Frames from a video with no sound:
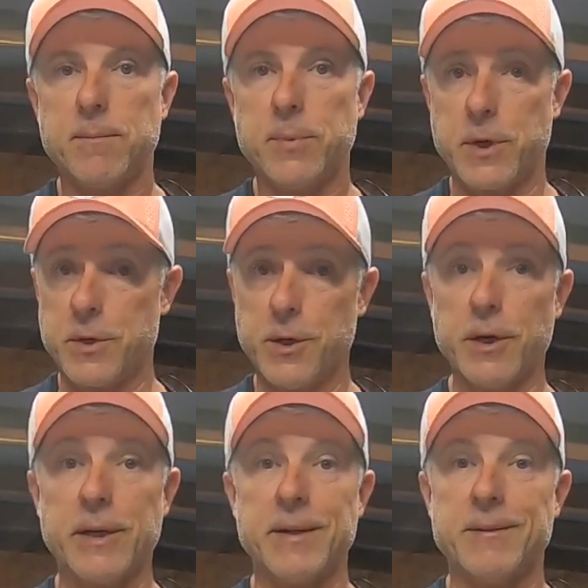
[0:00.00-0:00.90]
Putting the
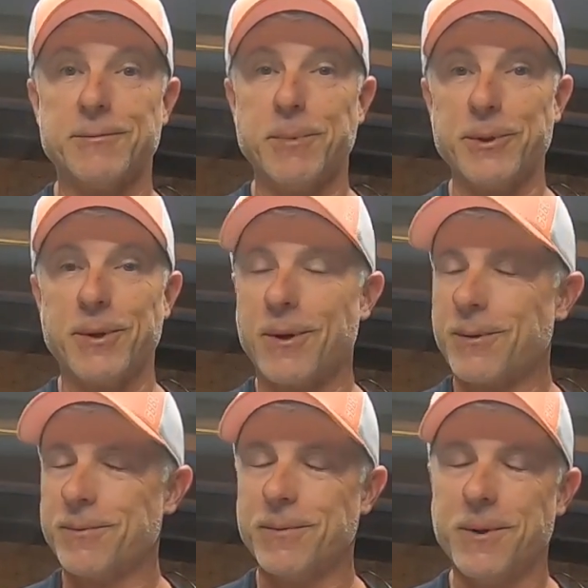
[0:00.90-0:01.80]
hook in the spook,
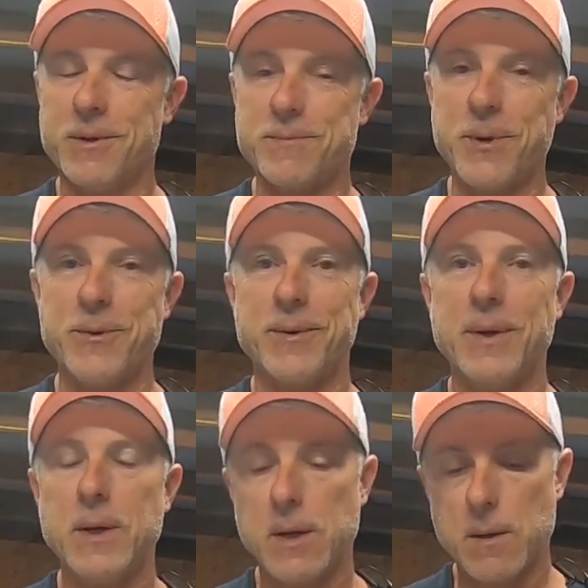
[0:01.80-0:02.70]
or
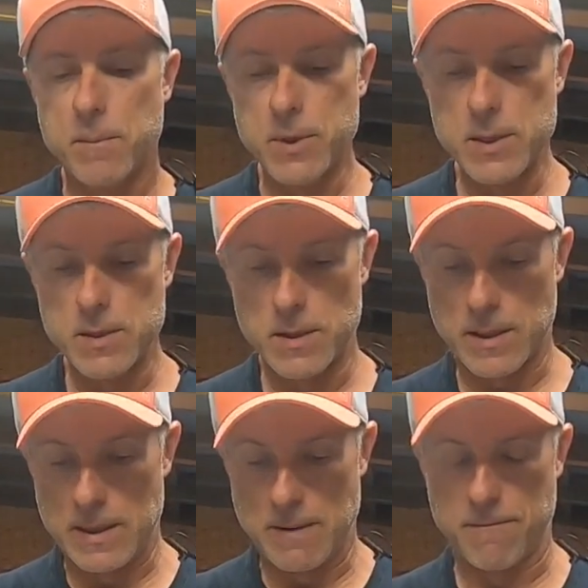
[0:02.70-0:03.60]
putting the
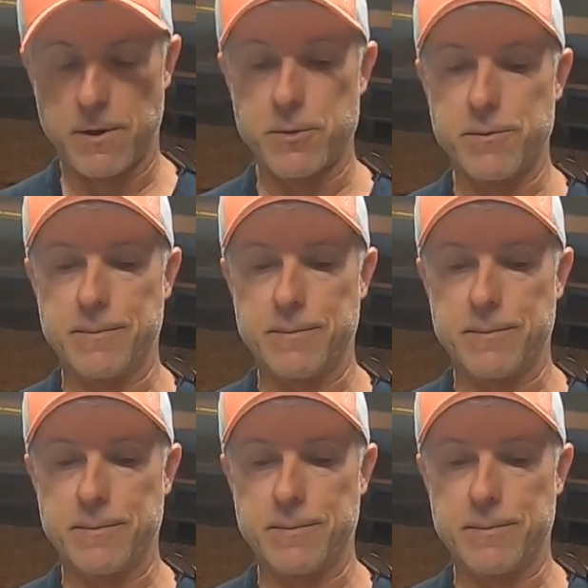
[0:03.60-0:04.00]
hook in the Fluke.